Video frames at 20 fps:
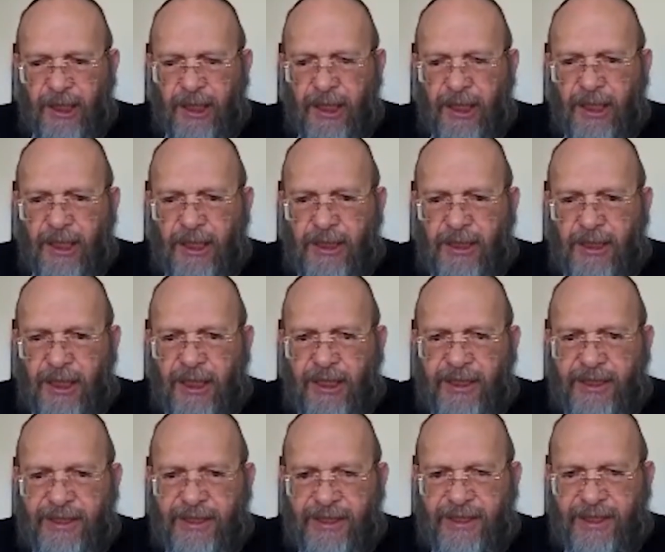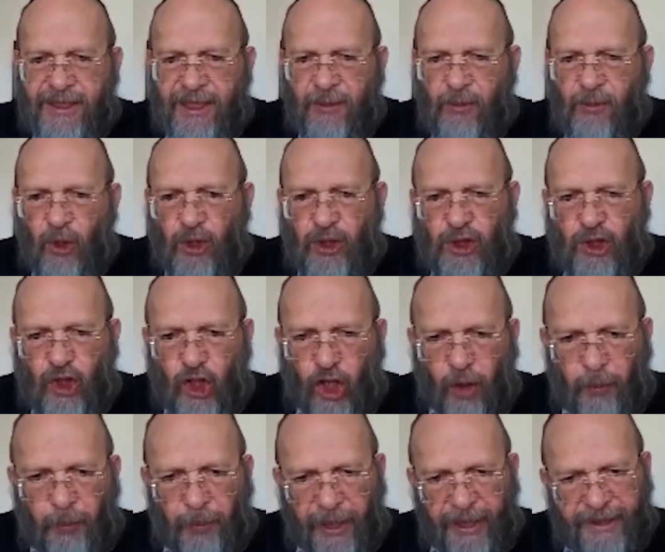Is this the most
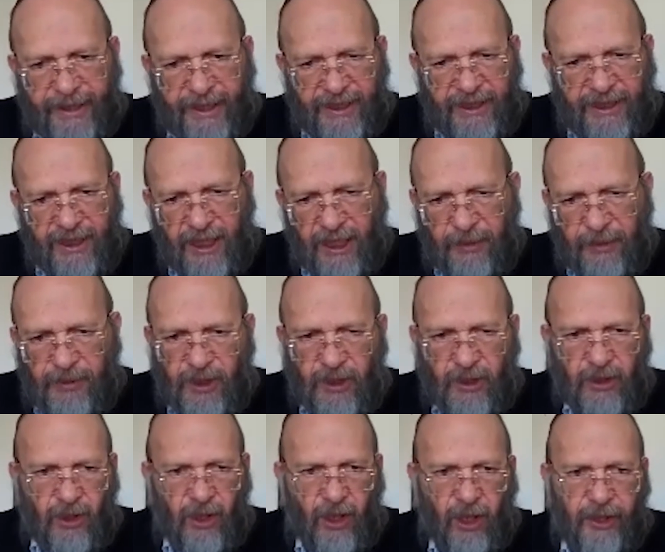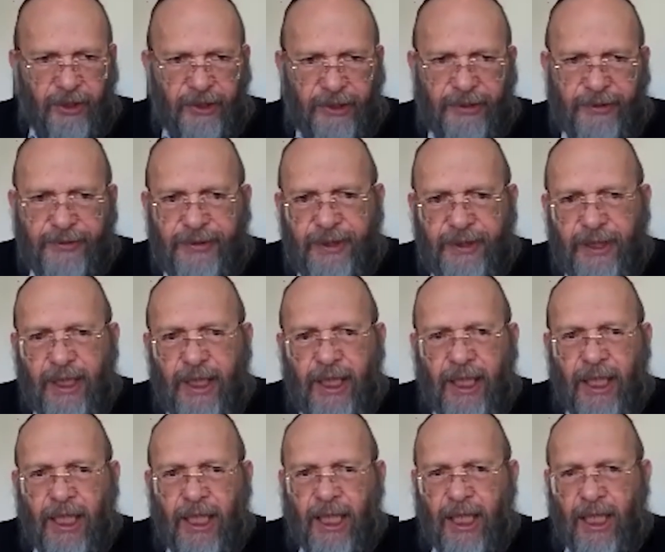compact description? No.
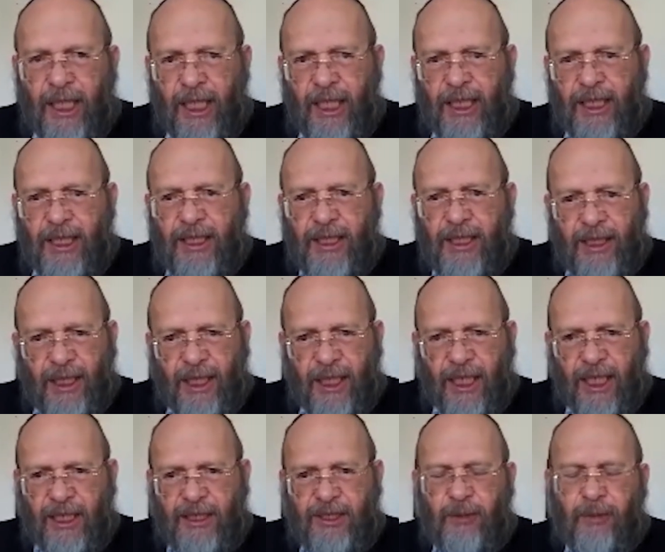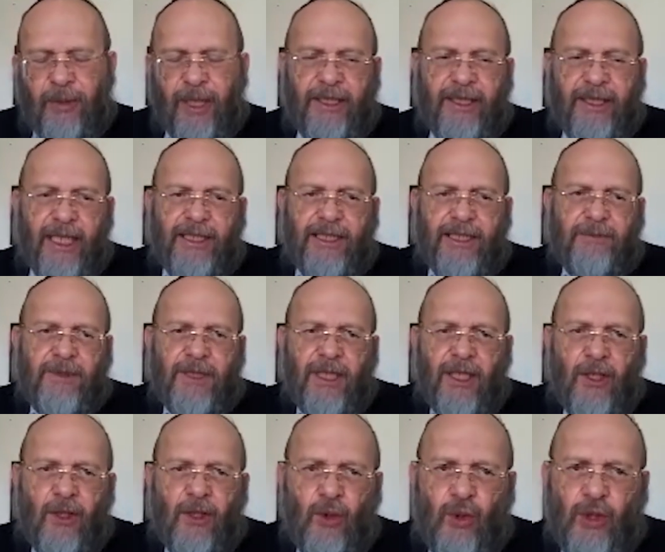In electromagnetism, they
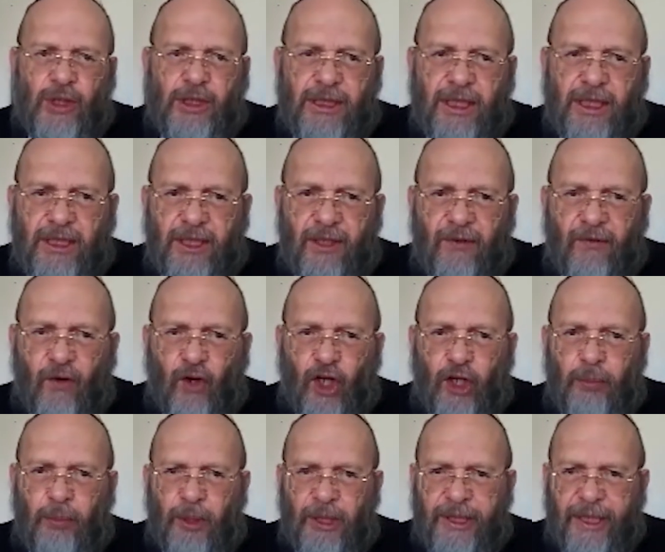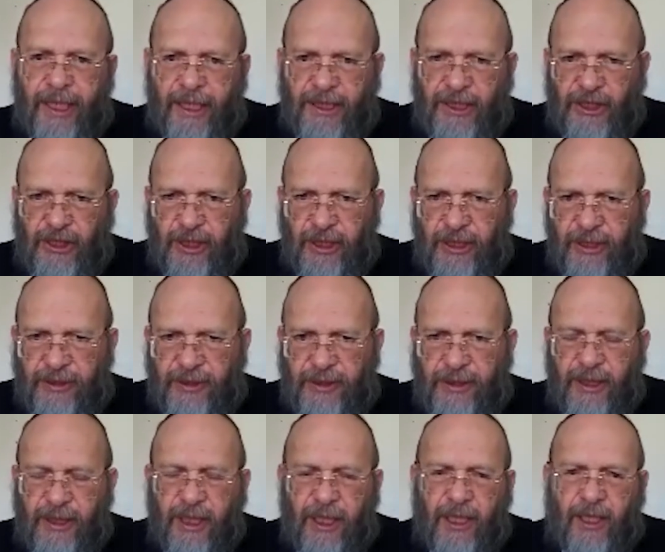use the 4 potential.
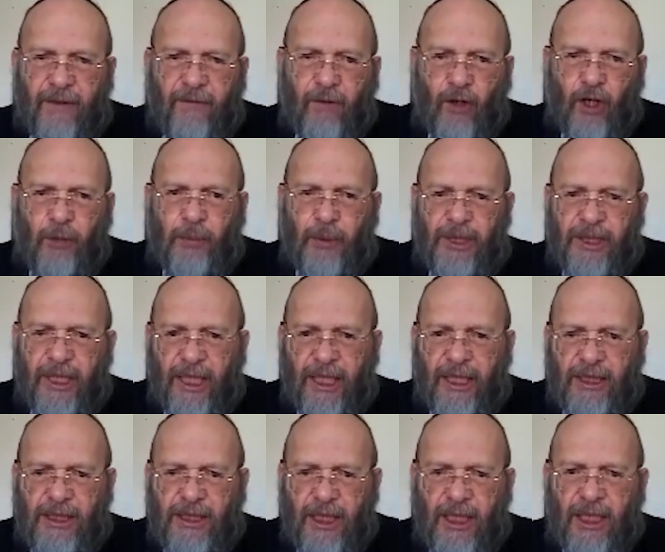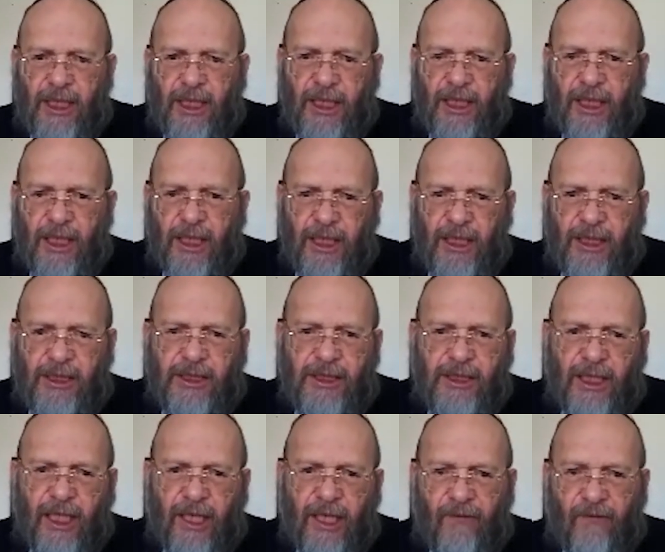4 potential is
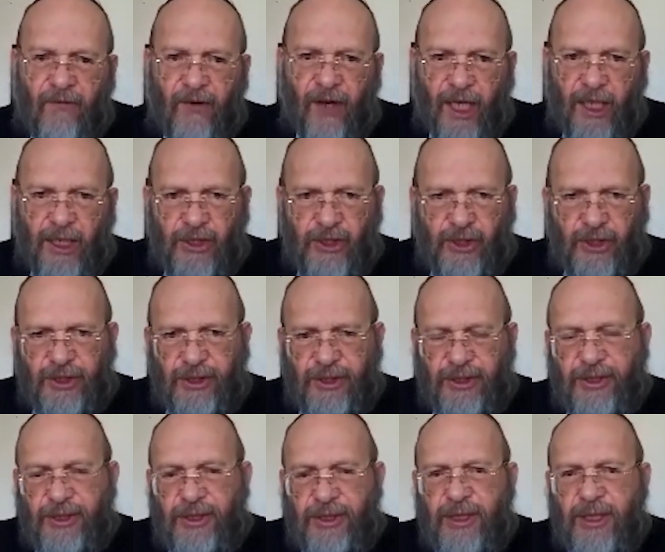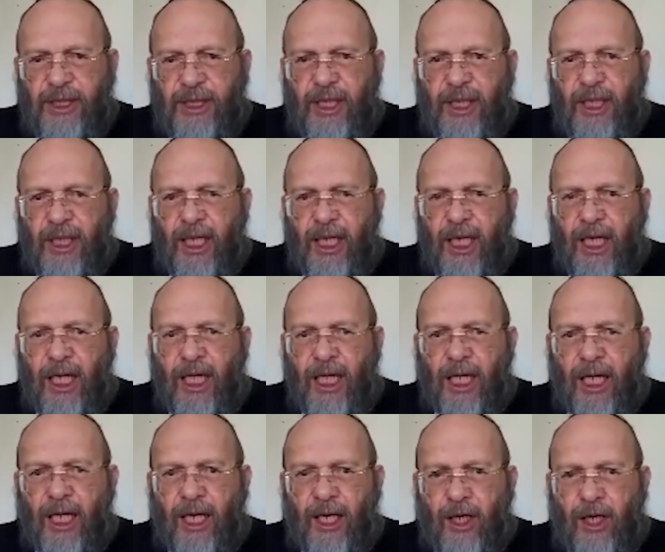a function,
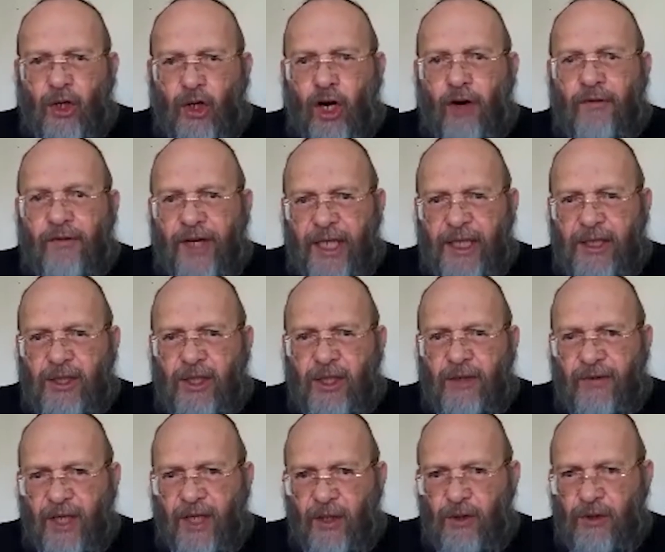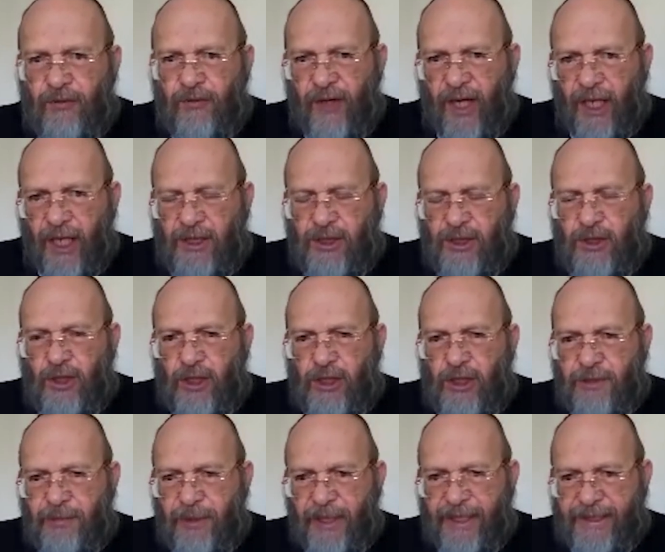co-vector valued function on
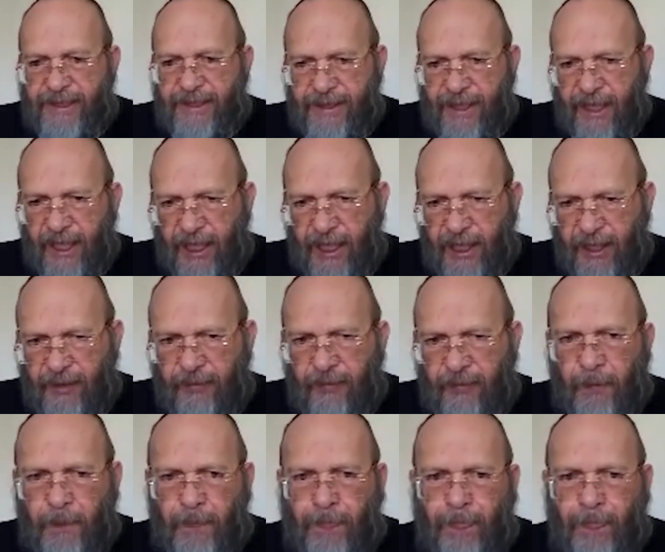space-time,